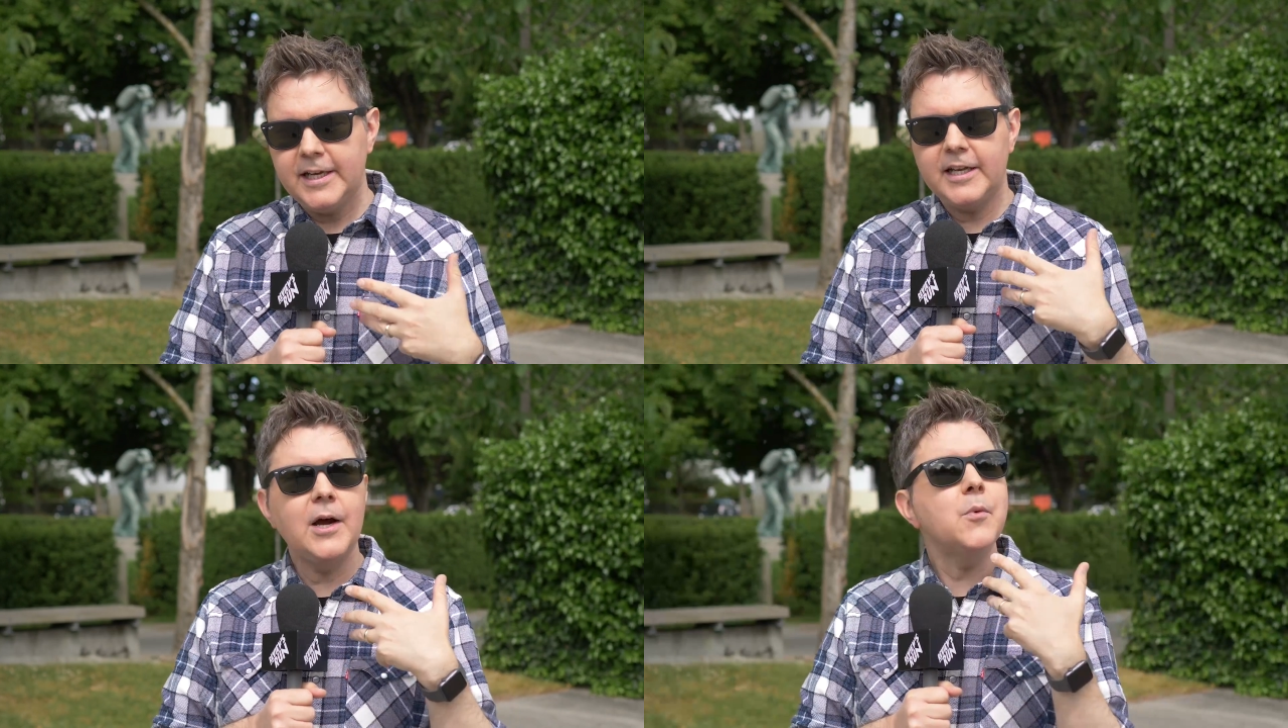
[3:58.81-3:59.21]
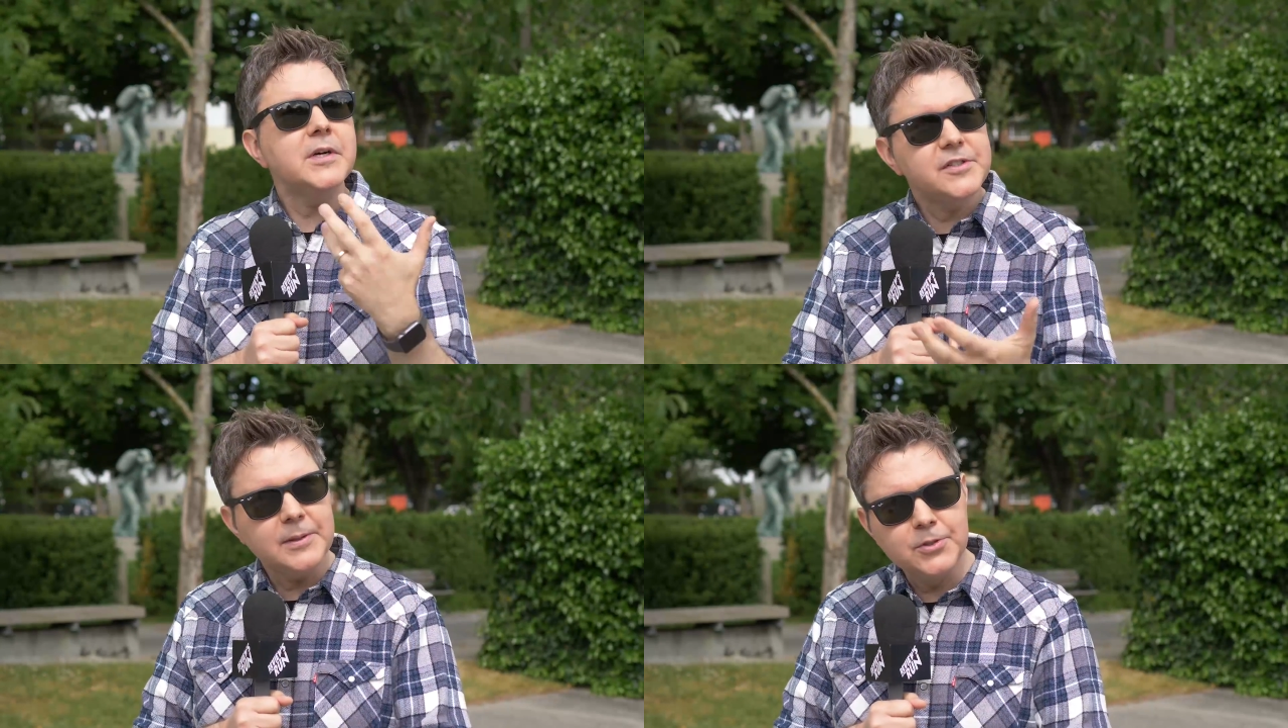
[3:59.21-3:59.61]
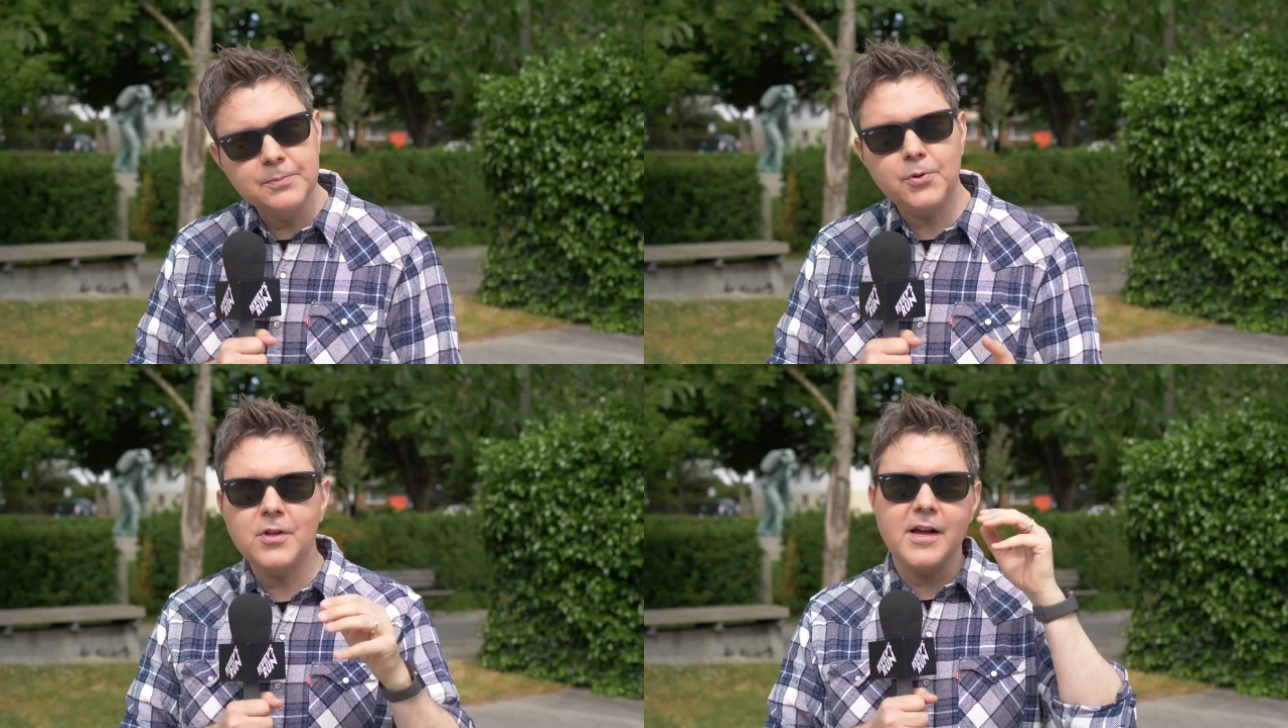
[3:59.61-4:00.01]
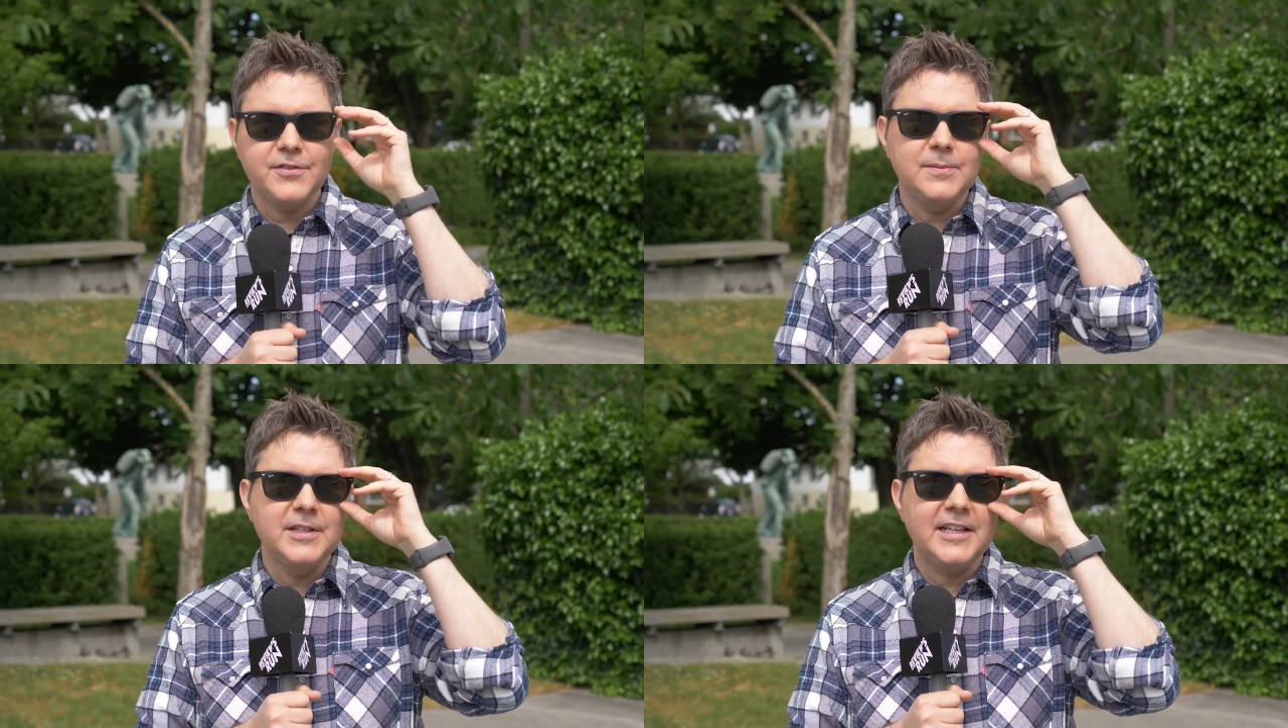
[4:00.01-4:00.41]
and I was able to pull off
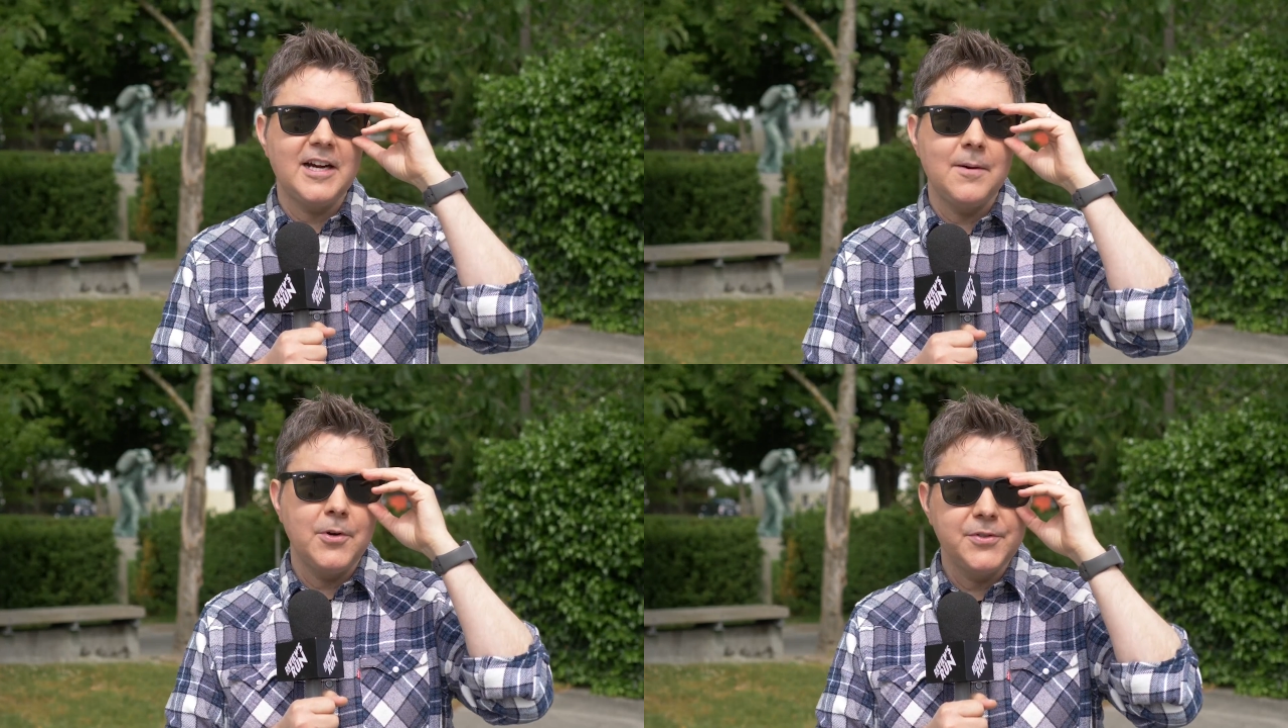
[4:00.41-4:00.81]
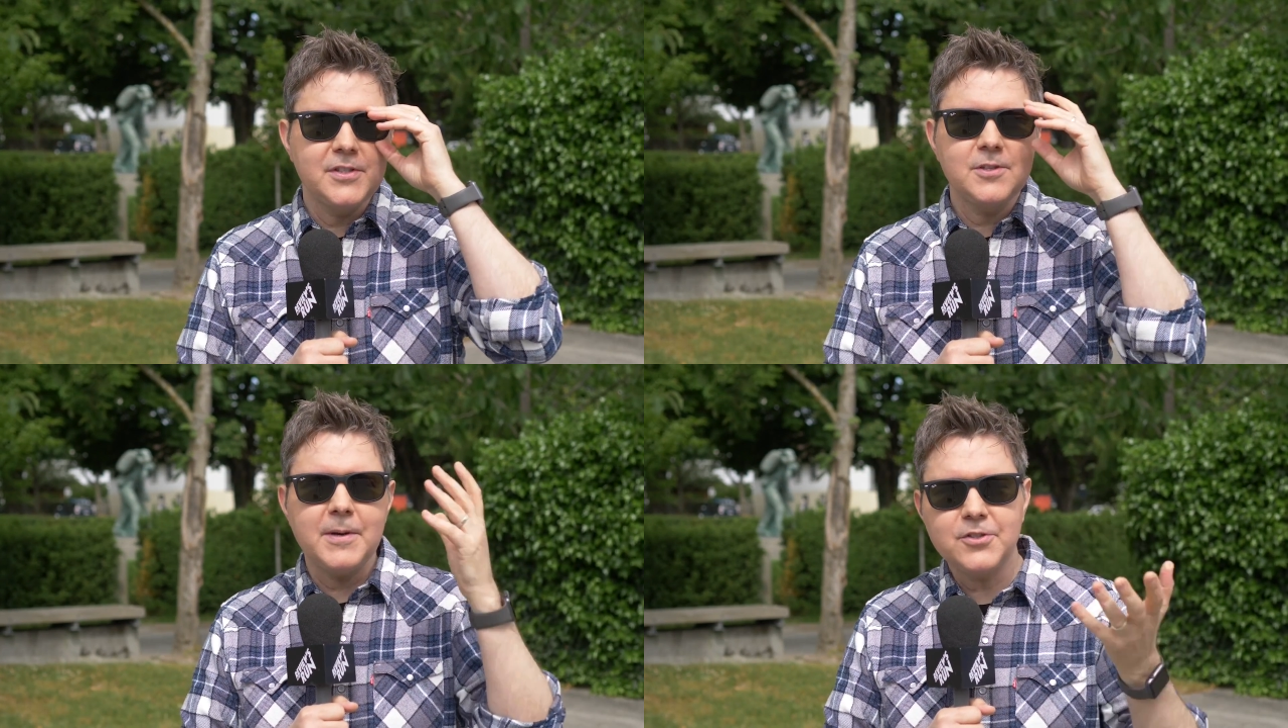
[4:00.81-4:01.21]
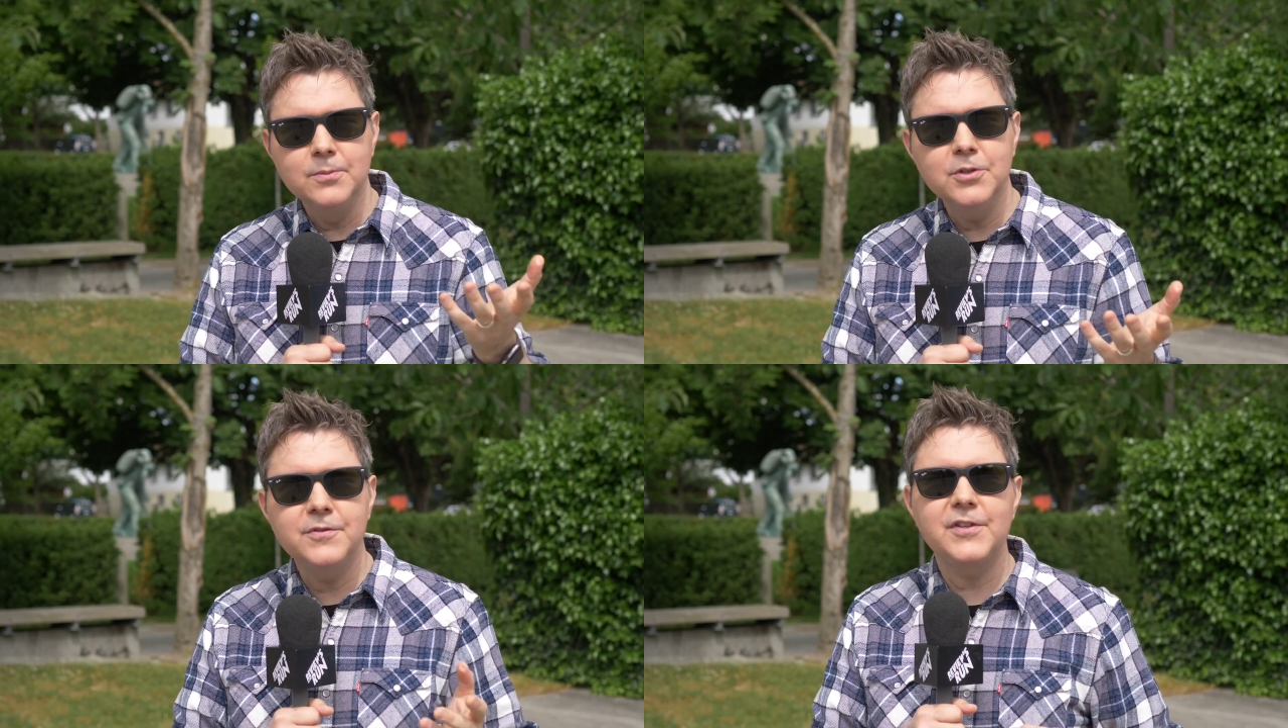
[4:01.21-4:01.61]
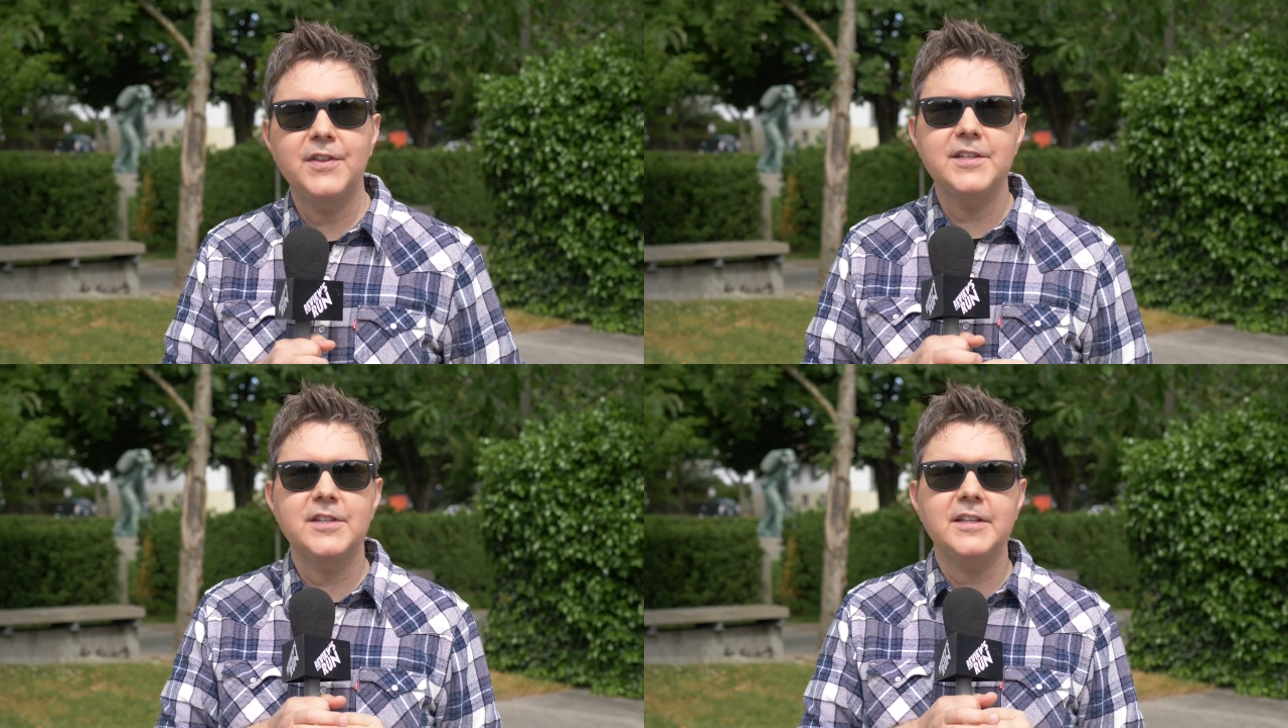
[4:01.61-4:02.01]
some of the combos and special moves and
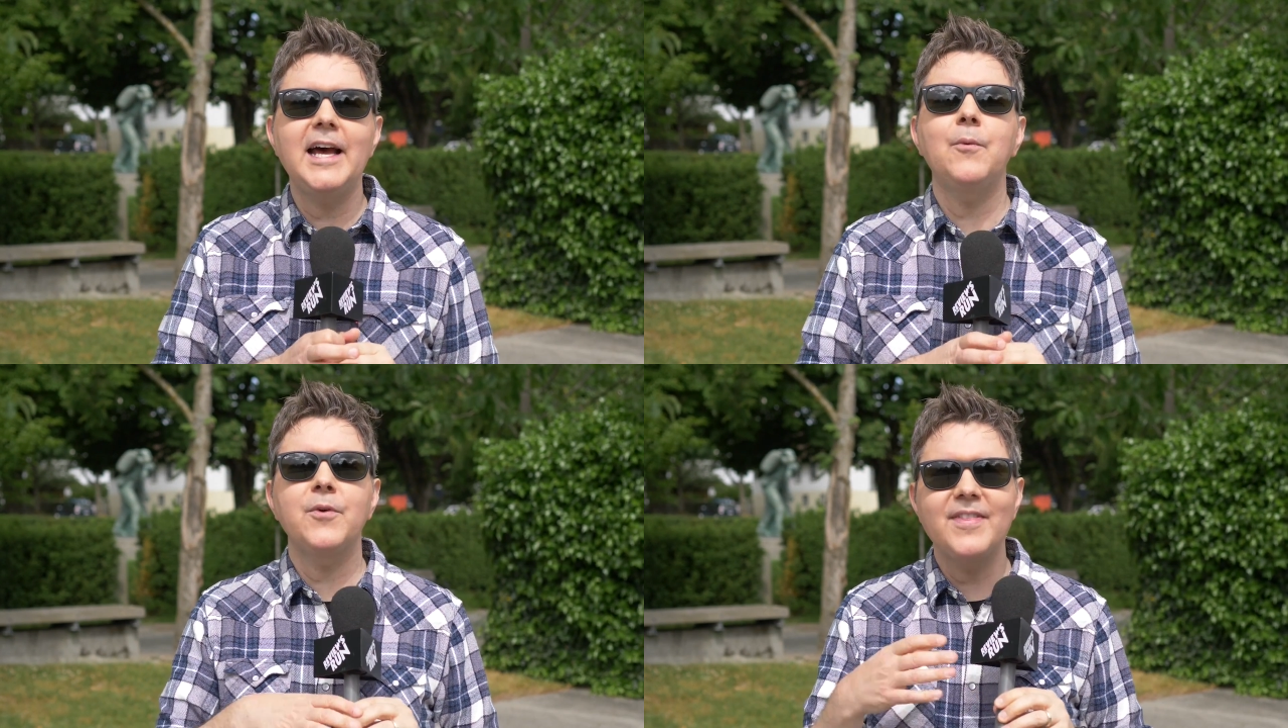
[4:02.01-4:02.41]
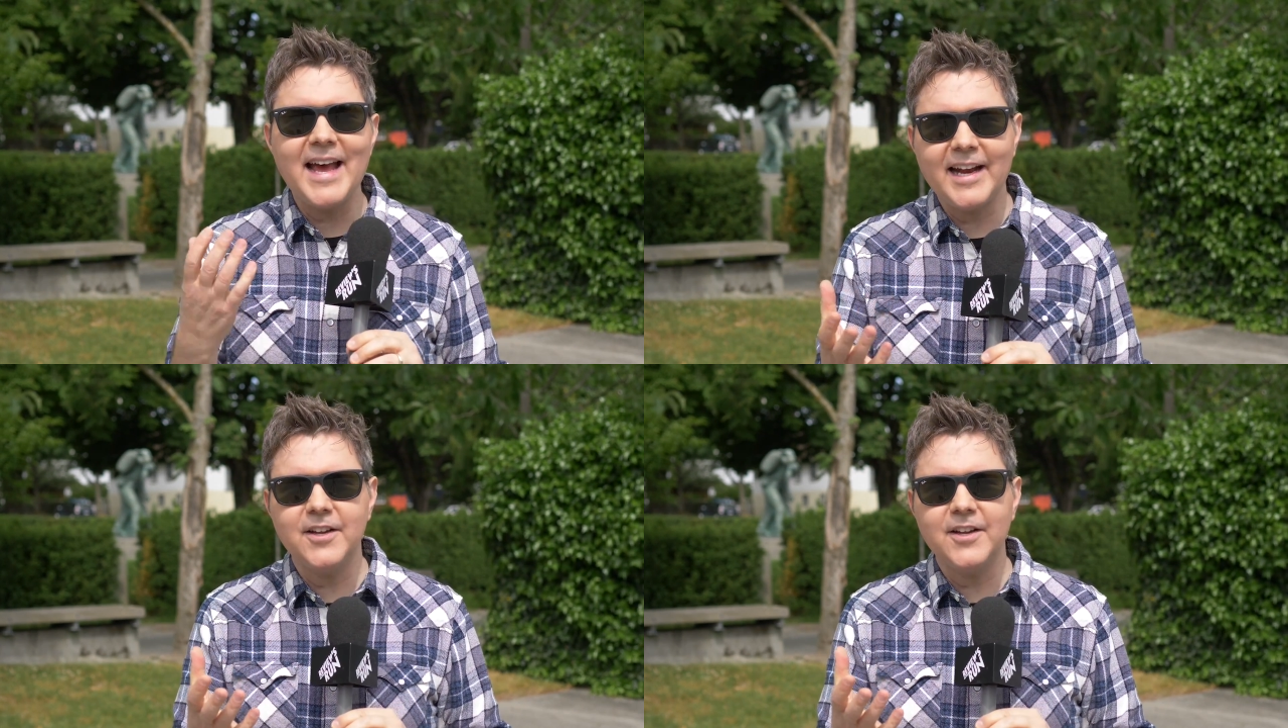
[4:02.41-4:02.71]
things like that with that